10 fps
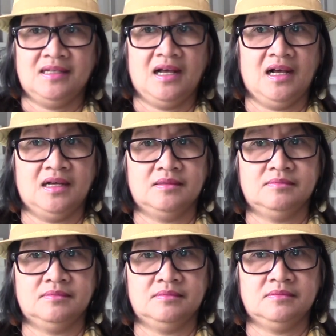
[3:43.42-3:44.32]

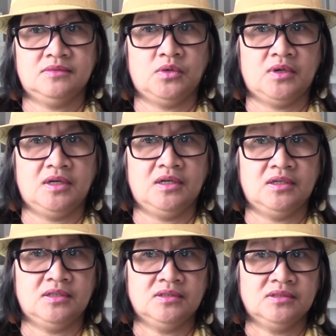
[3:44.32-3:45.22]
um,
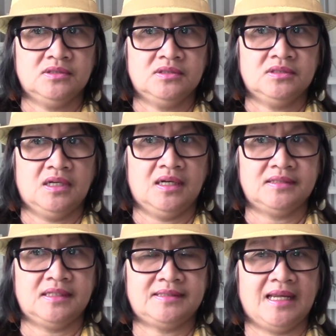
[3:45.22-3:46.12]
or uh,
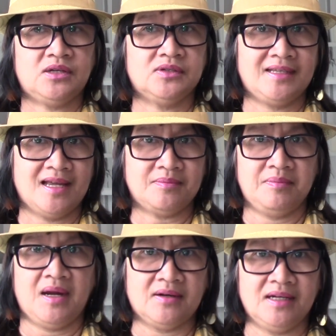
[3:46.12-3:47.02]
that they could get
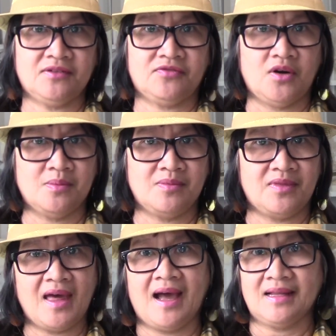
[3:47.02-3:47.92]
married
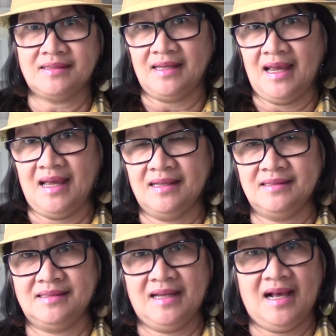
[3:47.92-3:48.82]
from that
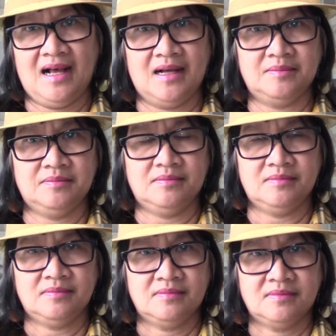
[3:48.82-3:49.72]
and um,
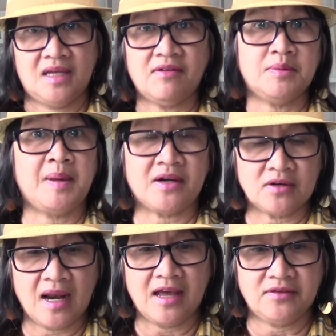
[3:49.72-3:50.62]
have a
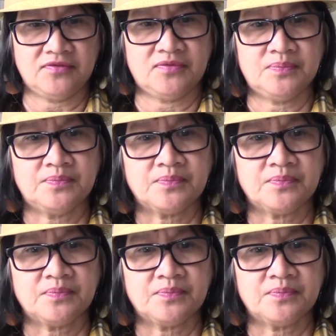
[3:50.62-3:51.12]
better life.